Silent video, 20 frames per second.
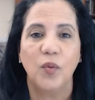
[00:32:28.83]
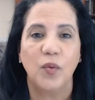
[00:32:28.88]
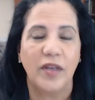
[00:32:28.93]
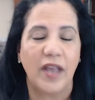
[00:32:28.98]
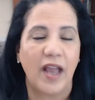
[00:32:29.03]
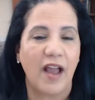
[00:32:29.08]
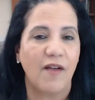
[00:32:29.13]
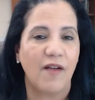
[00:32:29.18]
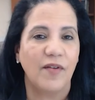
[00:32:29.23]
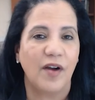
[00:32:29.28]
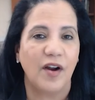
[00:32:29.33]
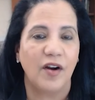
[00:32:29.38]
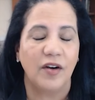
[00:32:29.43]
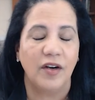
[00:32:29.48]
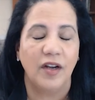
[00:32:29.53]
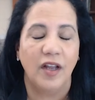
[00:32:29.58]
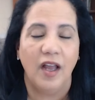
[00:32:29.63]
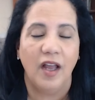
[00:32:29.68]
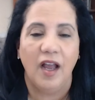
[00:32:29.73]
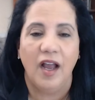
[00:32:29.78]
We have
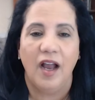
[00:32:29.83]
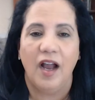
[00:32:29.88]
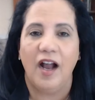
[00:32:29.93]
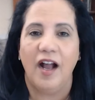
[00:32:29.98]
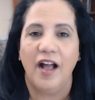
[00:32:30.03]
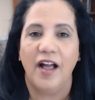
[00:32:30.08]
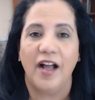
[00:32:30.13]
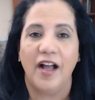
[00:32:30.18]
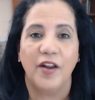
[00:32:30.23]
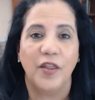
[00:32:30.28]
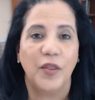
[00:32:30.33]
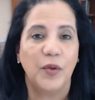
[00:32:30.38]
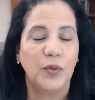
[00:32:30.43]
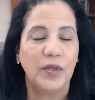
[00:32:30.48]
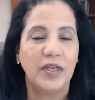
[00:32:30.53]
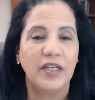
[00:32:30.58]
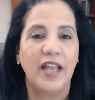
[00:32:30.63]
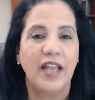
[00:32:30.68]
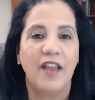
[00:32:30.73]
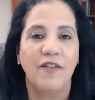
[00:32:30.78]
our uh, a
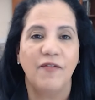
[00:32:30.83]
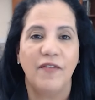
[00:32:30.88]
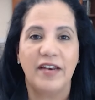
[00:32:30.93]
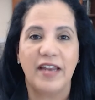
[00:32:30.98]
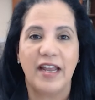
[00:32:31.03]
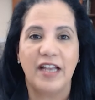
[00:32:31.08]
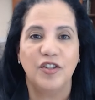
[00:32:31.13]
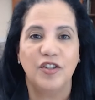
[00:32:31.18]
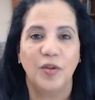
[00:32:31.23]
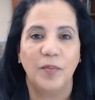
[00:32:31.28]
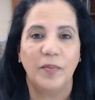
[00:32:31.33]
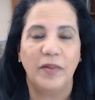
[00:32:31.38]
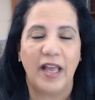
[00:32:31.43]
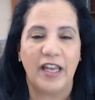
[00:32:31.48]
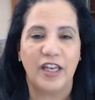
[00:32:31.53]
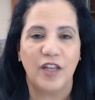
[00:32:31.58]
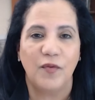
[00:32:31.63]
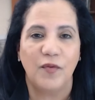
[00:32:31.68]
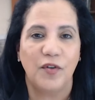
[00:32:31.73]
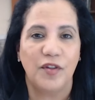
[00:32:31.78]
three day financial
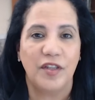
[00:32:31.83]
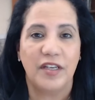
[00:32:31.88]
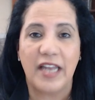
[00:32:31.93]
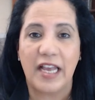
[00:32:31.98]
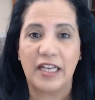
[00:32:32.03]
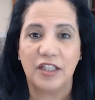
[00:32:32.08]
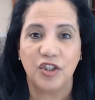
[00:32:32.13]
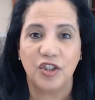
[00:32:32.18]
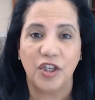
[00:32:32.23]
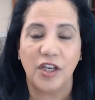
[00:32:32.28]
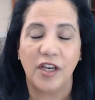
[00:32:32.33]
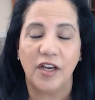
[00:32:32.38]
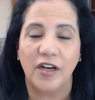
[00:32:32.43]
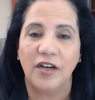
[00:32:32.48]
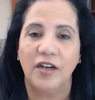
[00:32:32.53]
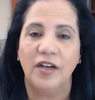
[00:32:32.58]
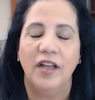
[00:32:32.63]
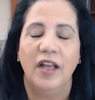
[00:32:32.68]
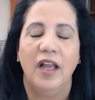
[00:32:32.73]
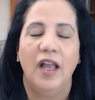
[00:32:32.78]
planning for the next
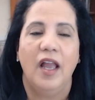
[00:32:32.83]
year,